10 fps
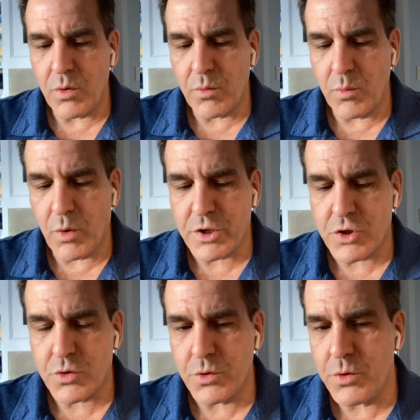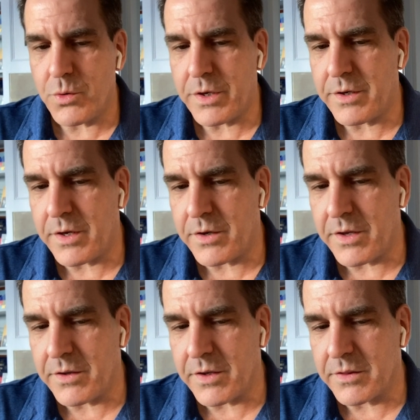what's true
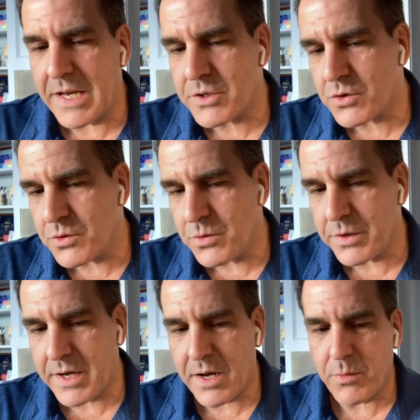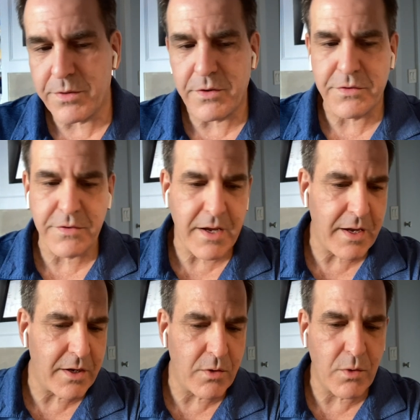and less true in kind of what they're
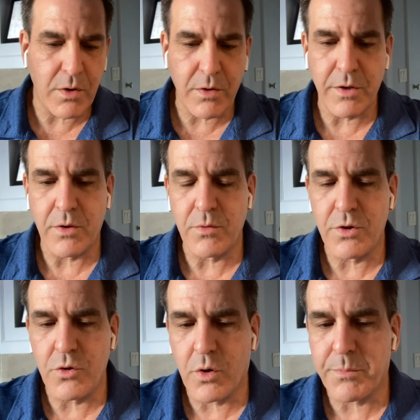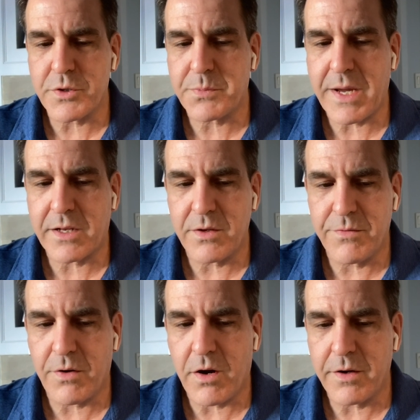saying, or your perspective
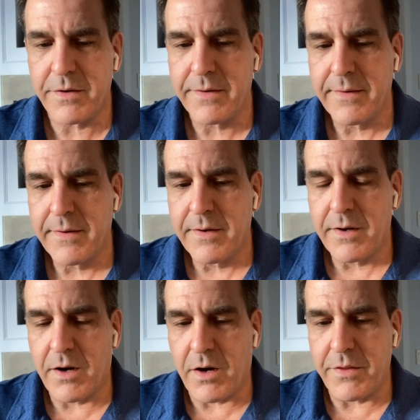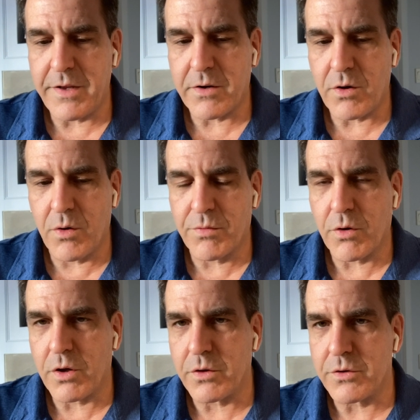on their
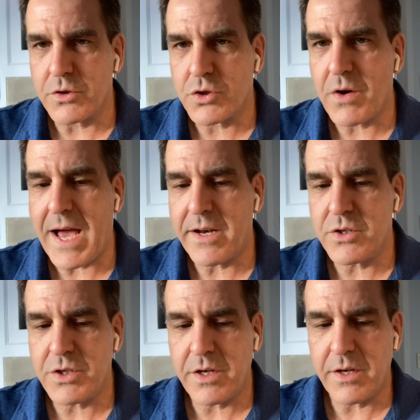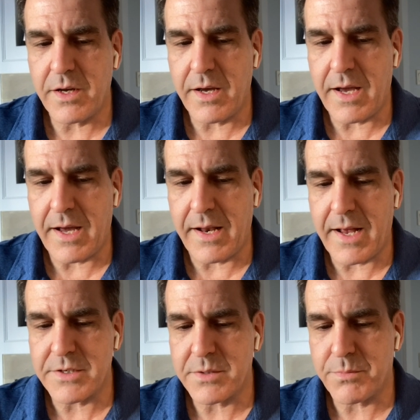overall strategy and
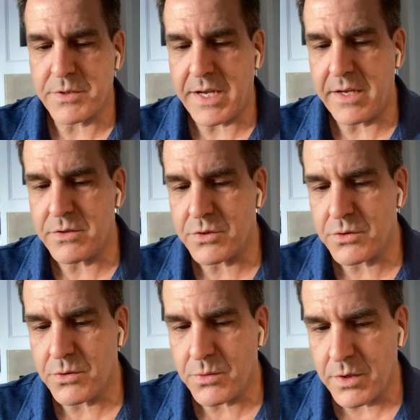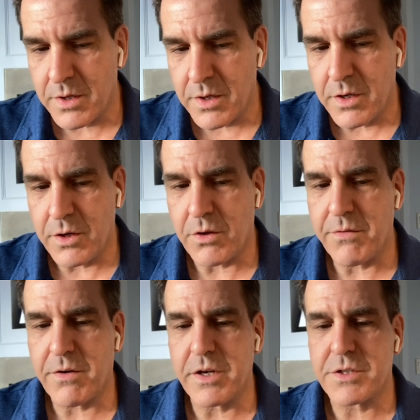as it pertains to the
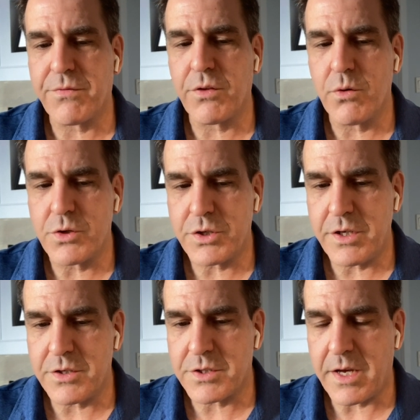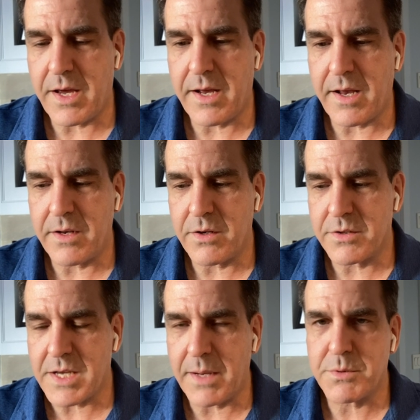various flow sheets and
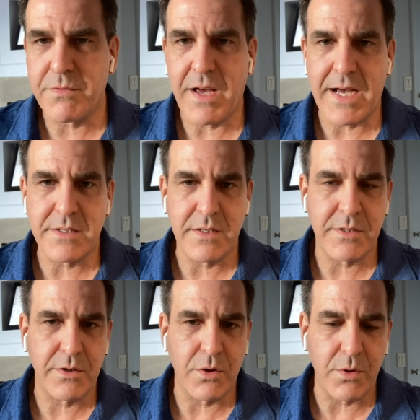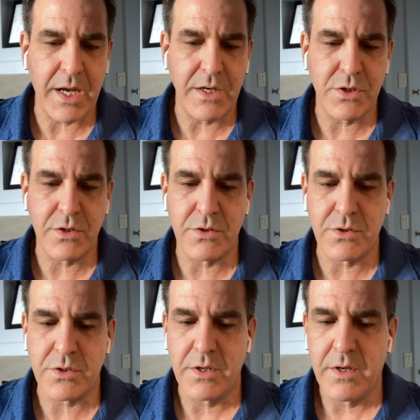types of assets and
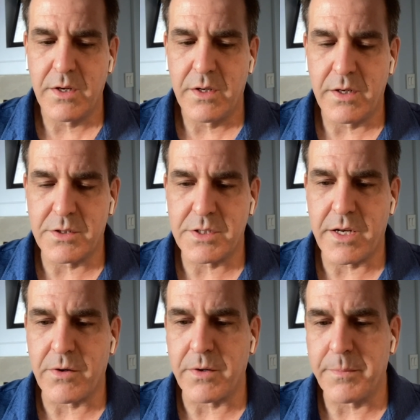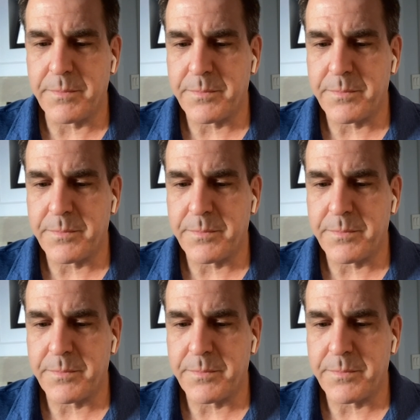locations, etc.